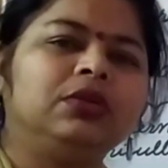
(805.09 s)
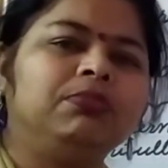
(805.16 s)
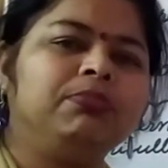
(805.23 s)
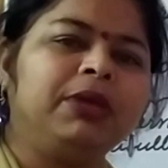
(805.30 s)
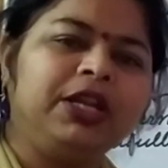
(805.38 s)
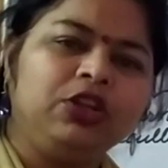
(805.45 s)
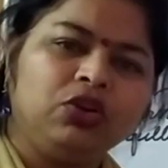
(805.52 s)

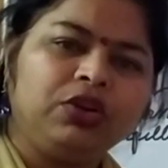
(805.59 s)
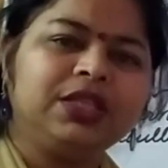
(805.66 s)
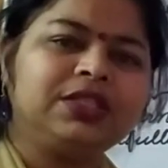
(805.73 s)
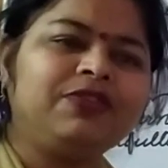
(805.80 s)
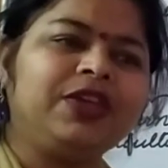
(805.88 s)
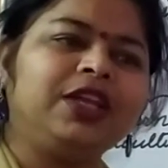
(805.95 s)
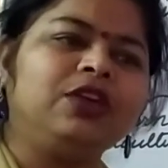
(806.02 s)
Manure is
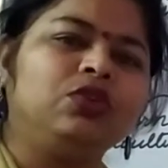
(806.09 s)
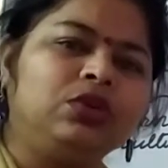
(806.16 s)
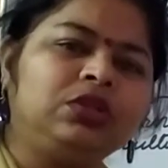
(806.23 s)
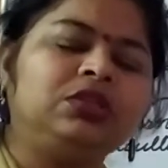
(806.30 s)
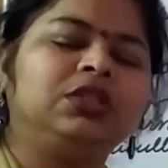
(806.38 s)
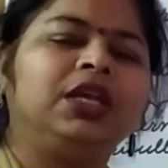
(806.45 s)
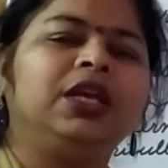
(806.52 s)
a very
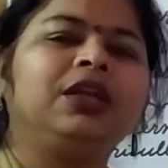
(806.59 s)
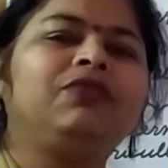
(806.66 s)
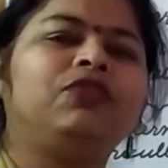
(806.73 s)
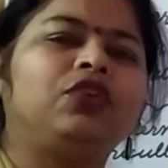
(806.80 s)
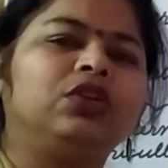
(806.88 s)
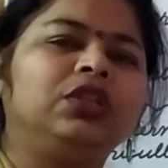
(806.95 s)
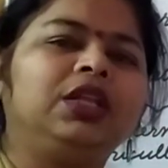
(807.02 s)
good thing
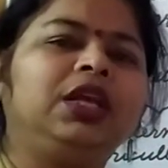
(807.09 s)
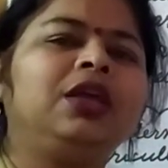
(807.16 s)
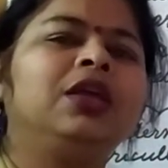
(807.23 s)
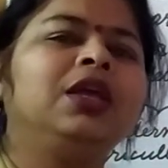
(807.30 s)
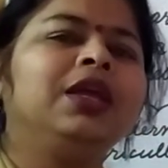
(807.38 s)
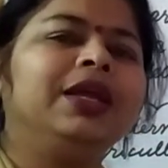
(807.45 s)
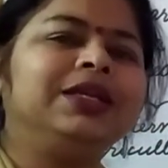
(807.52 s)

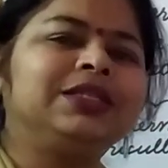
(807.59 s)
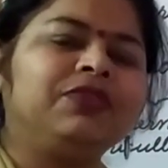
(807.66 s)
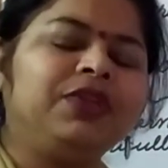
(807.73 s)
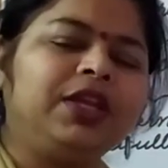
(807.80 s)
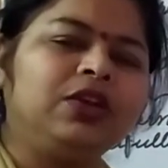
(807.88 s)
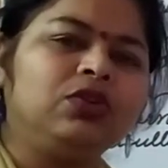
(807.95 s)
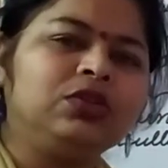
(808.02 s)
it's a
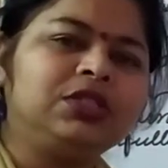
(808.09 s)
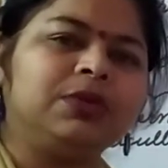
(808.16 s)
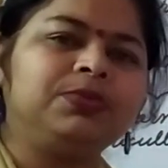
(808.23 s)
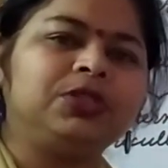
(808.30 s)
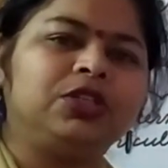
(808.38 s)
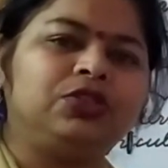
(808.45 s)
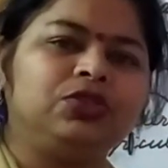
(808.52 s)
very good
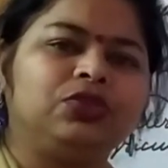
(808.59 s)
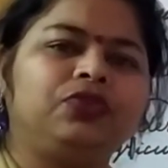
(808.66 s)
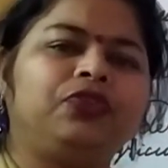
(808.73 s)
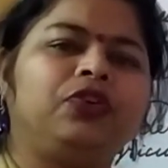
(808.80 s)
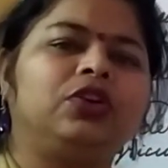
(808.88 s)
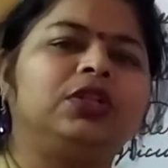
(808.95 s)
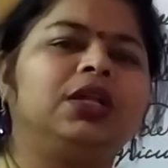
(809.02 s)
substitute
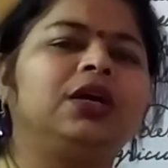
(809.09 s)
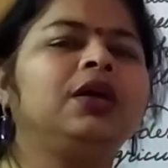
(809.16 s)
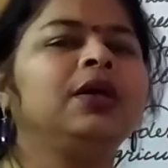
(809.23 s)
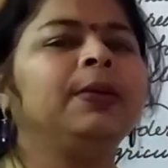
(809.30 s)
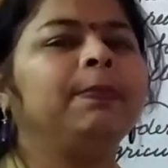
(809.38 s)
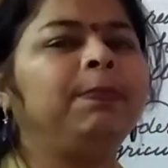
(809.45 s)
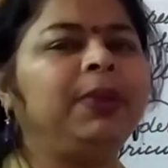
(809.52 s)
for the
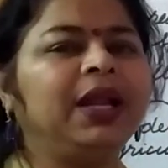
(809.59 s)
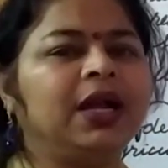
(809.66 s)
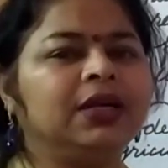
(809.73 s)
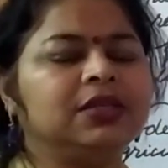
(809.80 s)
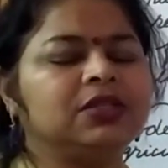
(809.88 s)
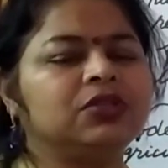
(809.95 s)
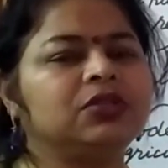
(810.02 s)

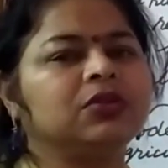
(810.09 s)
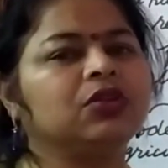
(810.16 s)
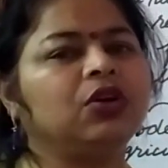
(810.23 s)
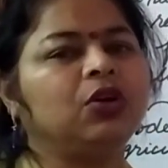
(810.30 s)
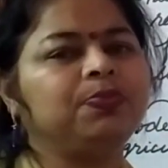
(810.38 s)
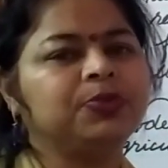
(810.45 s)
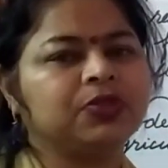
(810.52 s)
plants,
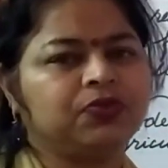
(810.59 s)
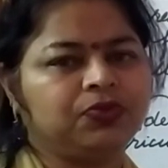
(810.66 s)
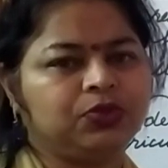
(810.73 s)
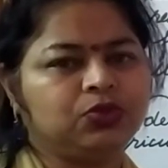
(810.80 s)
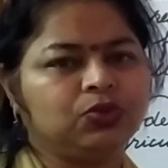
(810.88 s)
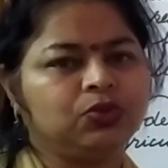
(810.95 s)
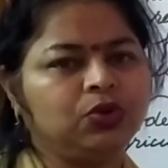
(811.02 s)
crops
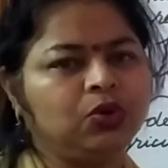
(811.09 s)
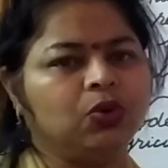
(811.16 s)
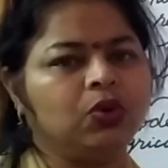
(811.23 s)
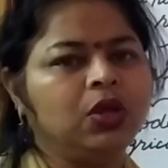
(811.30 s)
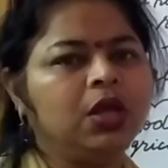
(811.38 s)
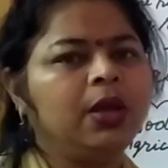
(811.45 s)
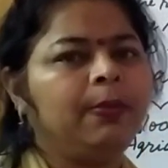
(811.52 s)
to
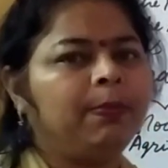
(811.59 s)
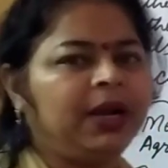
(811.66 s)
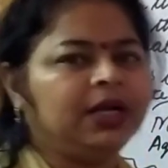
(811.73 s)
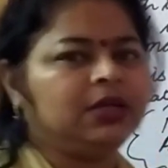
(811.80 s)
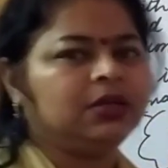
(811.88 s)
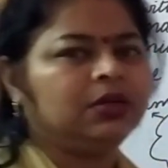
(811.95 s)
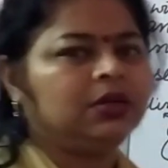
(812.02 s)
grow.
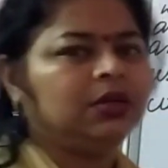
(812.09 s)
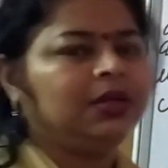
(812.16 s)
But